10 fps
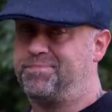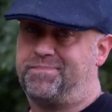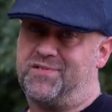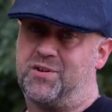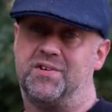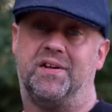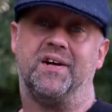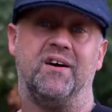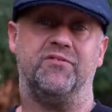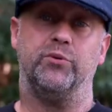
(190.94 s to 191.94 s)
So that's all I
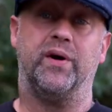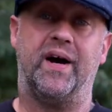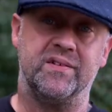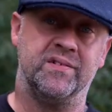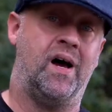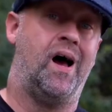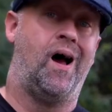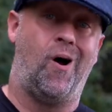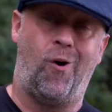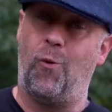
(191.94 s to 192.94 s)
got for you guys.
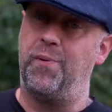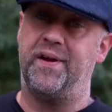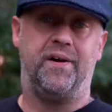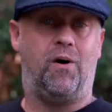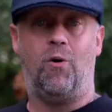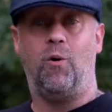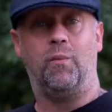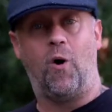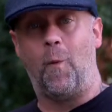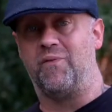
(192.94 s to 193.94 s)
Hope it hit home.
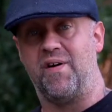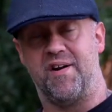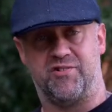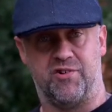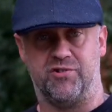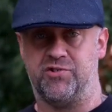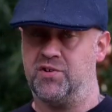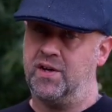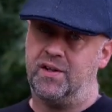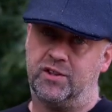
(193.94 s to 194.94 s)
I hope it registers.
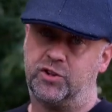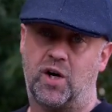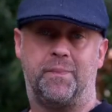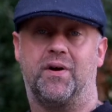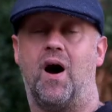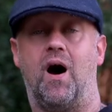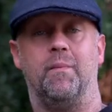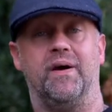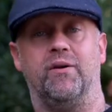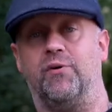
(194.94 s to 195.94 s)
Drop a
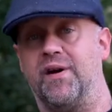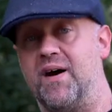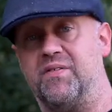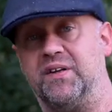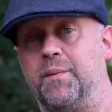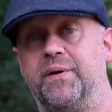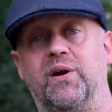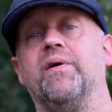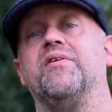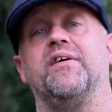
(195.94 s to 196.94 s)
comment, whatever. Let me know
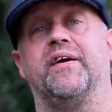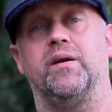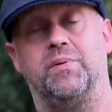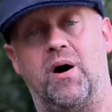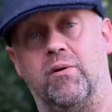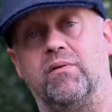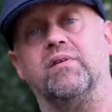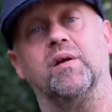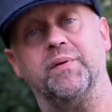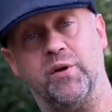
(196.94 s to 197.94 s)
what you're thinking about.
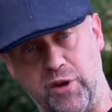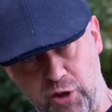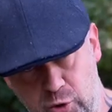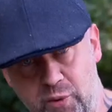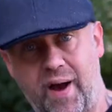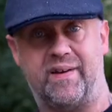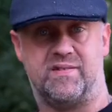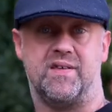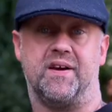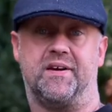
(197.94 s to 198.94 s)
Let me know what you guys
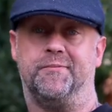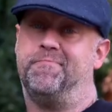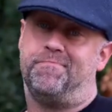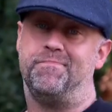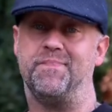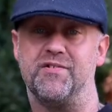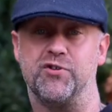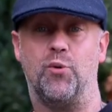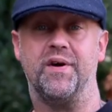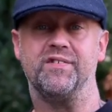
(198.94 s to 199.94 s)
think. As
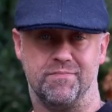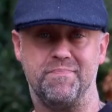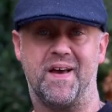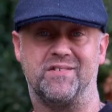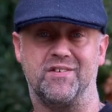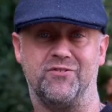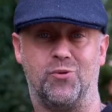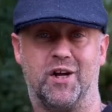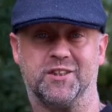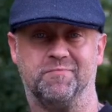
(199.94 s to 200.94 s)
always, thanks for watching.